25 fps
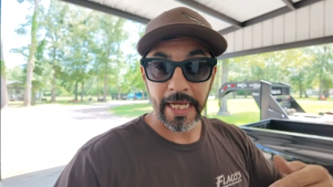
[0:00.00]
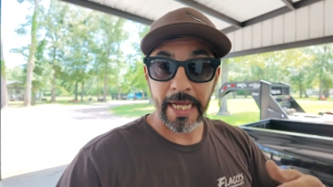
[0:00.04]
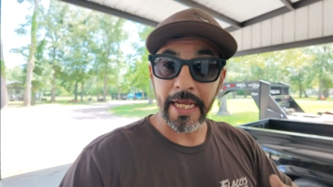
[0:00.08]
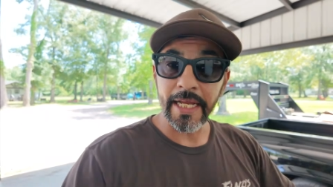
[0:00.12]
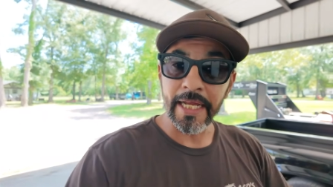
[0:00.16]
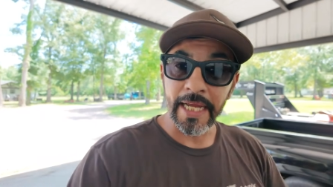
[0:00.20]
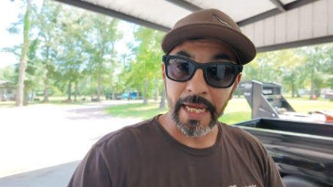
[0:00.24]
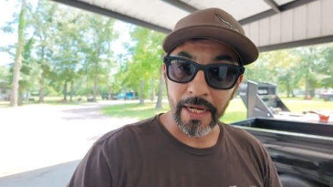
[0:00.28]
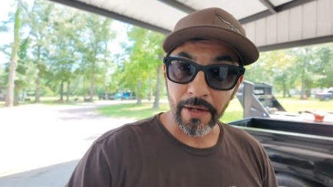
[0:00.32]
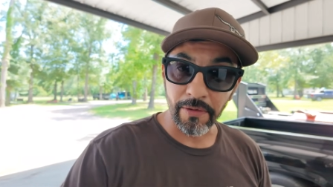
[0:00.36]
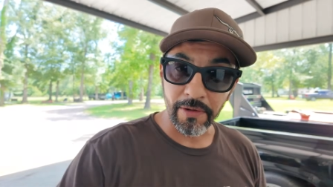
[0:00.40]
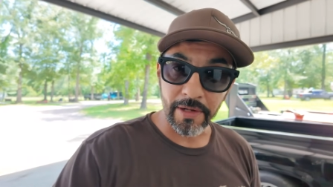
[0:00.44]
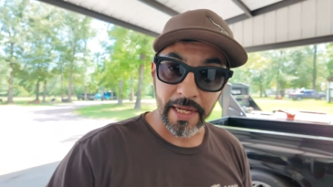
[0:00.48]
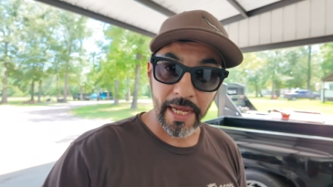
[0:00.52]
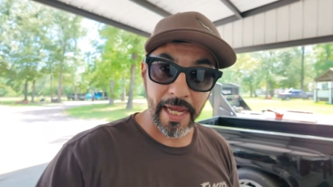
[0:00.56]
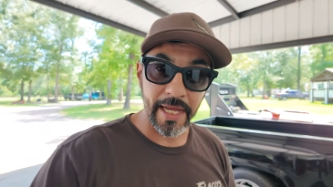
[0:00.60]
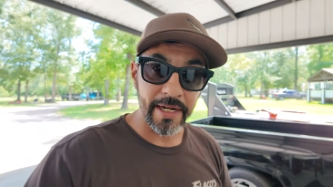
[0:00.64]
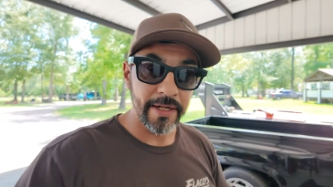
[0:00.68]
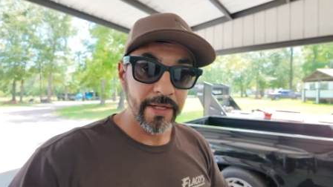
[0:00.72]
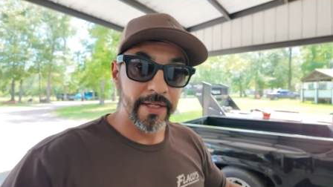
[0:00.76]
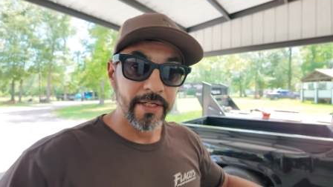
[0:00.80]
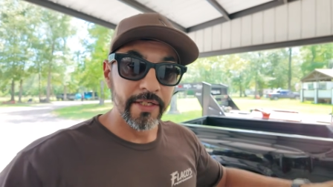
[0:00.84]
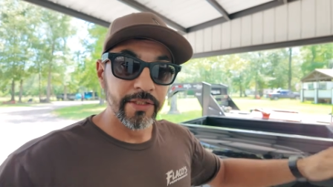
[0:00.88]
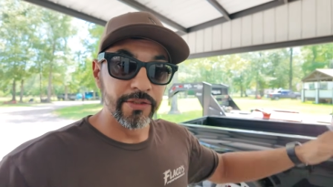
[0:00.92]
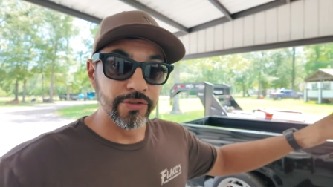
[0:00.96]
a
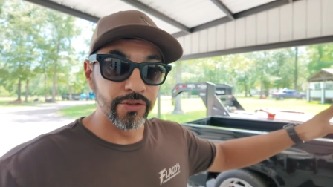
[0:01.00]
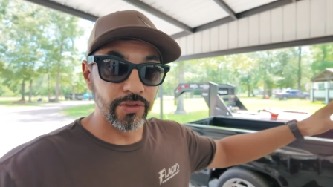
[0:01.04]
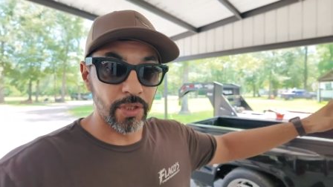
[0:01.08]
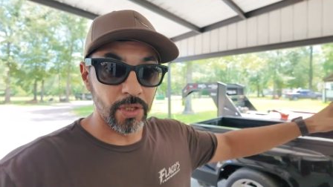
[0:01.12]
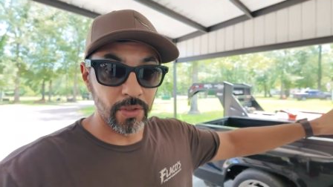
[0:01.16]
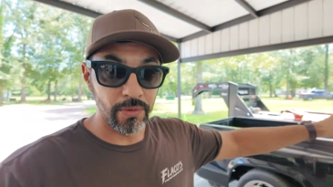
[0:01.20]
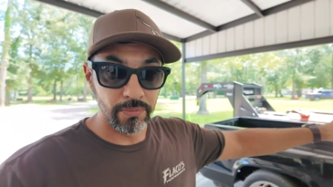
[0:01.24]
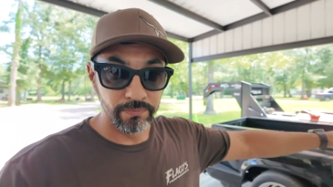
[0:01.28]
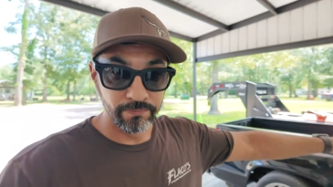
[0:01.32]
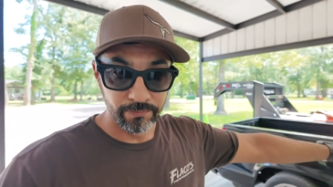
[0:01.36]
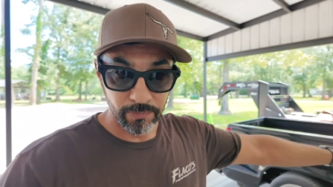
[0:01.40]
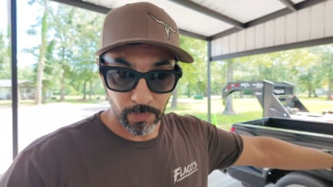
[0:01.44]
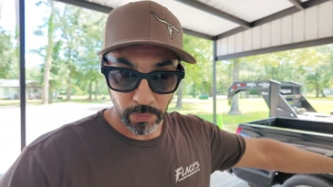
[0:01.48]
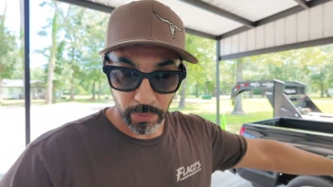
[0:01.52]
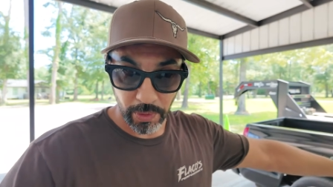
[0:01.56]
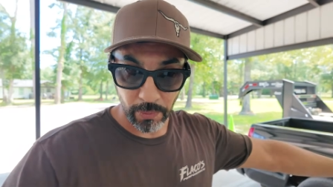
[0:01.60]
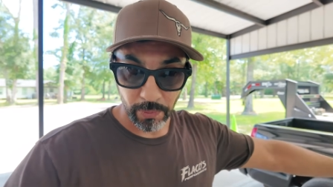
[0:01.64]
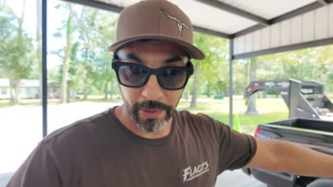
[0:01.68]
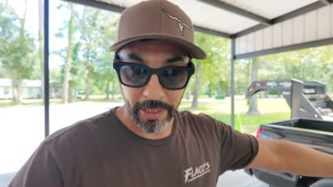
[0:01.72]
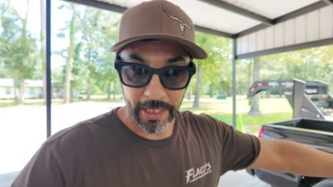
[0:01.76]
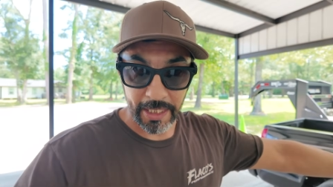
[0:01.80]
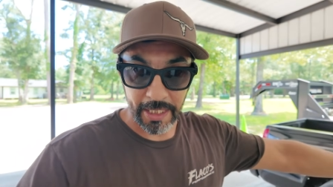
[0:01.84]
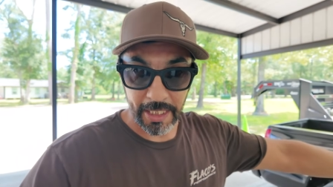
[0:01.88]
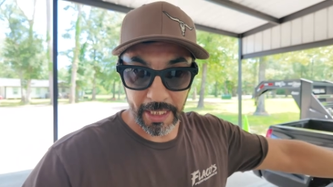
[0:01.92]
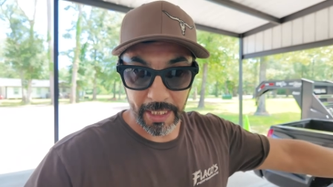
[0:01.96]
Hellcat, so we
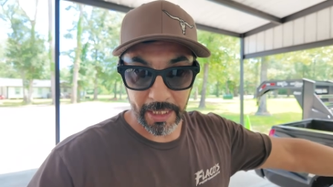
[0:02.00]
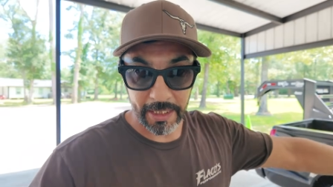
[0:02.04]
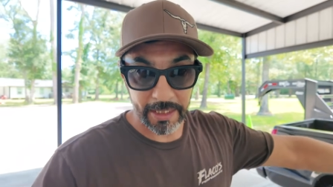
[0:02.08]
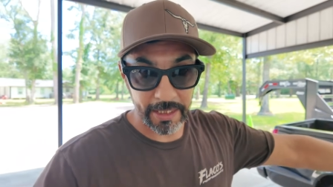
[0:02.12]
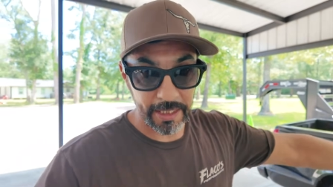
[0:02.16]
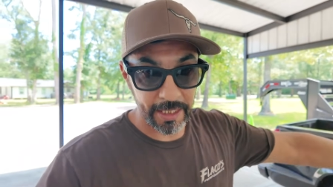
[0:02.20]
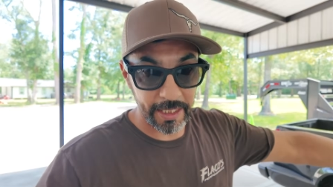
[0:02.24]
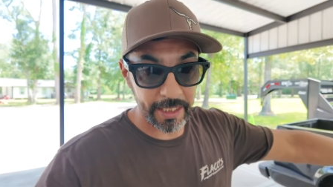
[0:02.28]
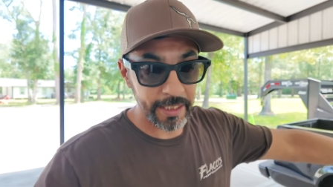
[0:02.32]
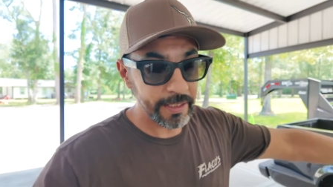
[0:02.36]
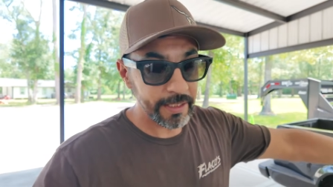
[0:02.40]
went ahead and did